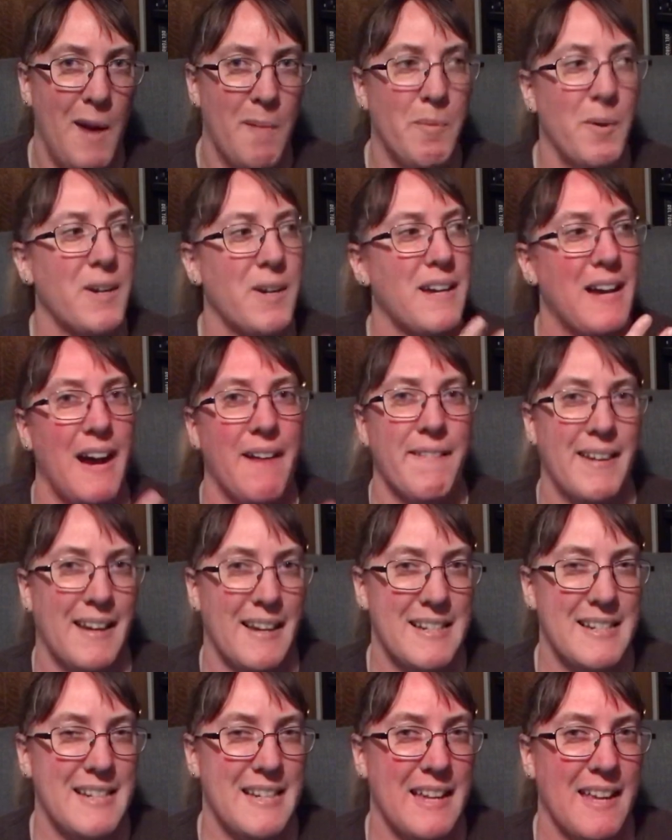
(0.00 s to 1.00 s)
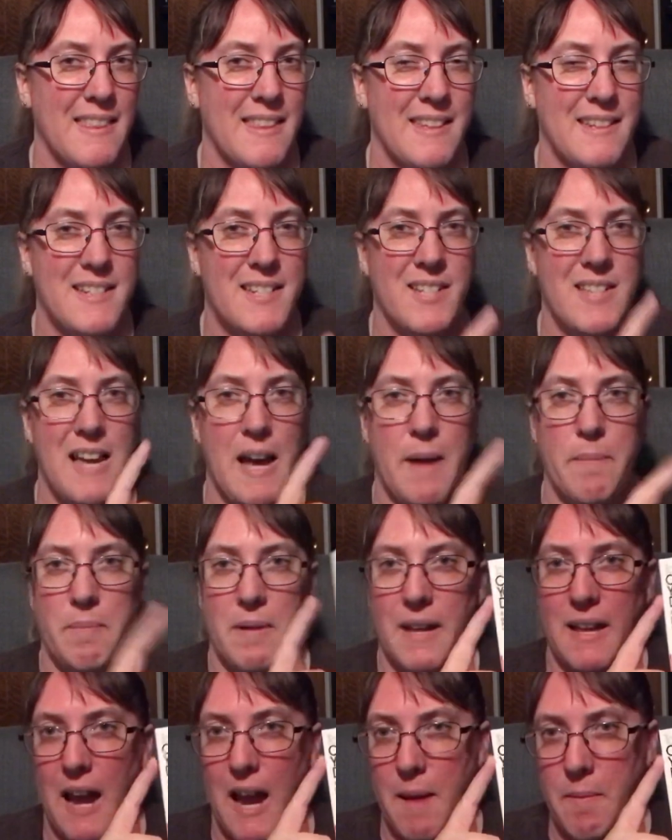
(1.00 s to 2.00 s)
book, I would like to get to that,
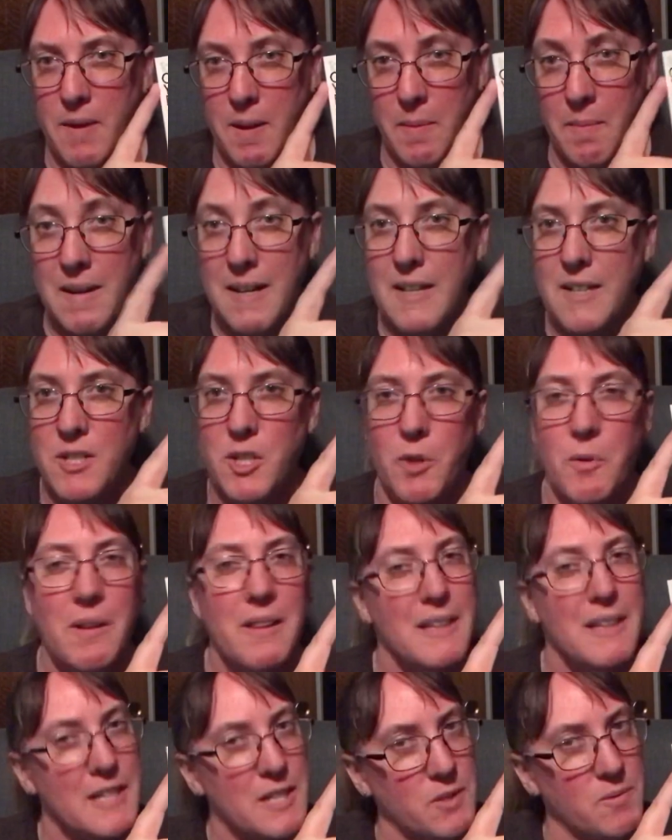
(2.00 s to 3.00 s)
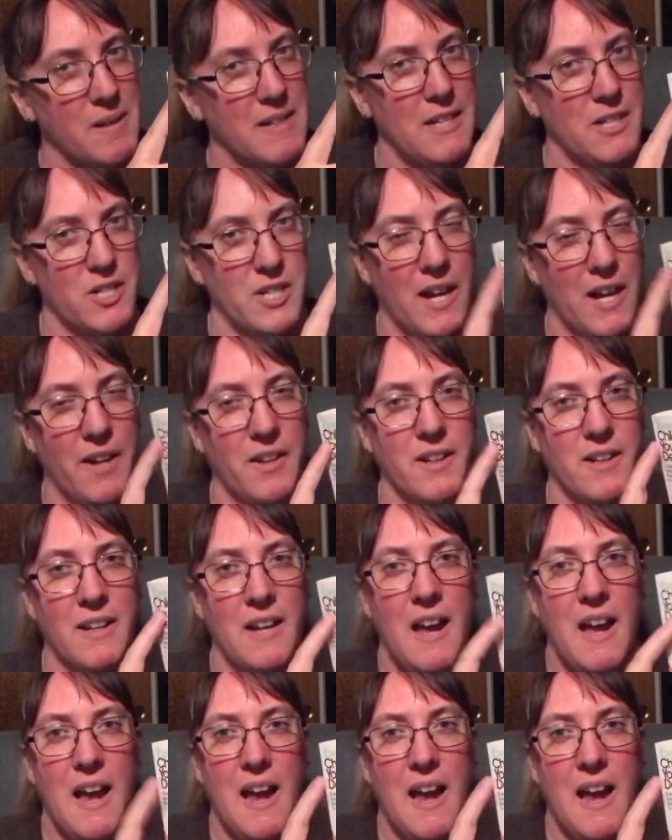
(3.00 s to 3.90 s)
but I'm committing to at least reading childhood.